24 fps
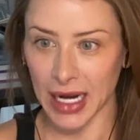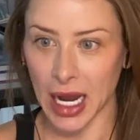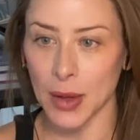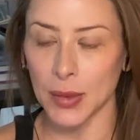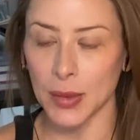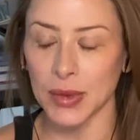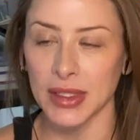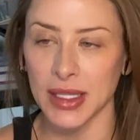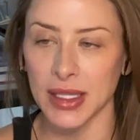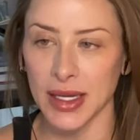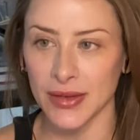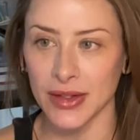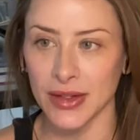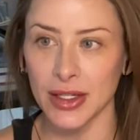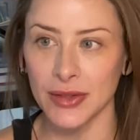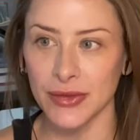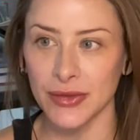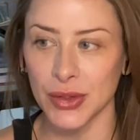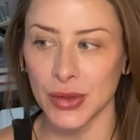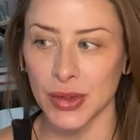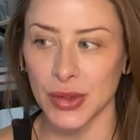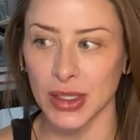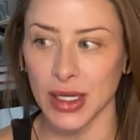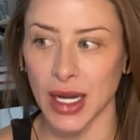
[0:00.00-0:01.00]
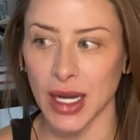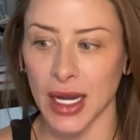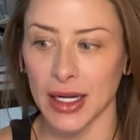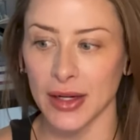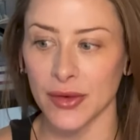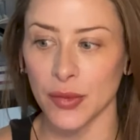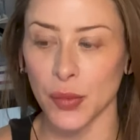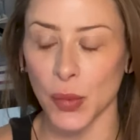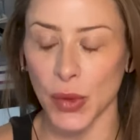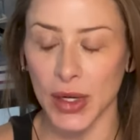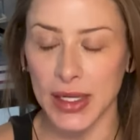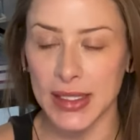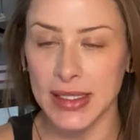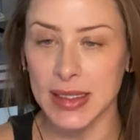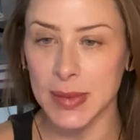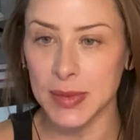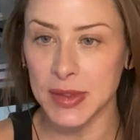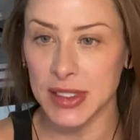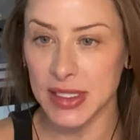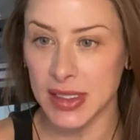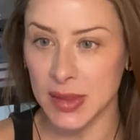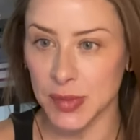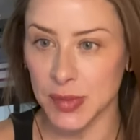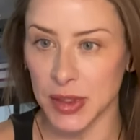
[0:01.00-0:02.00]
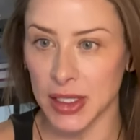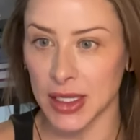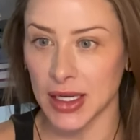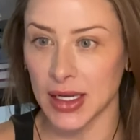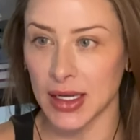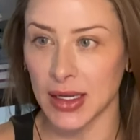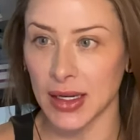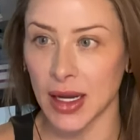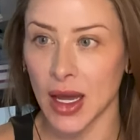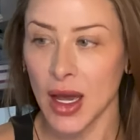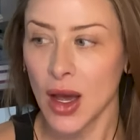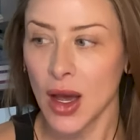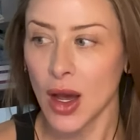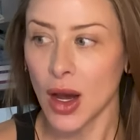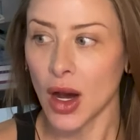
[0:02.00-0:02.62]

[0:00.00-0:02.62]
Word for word: I would love it if you could kind of bring us up to speed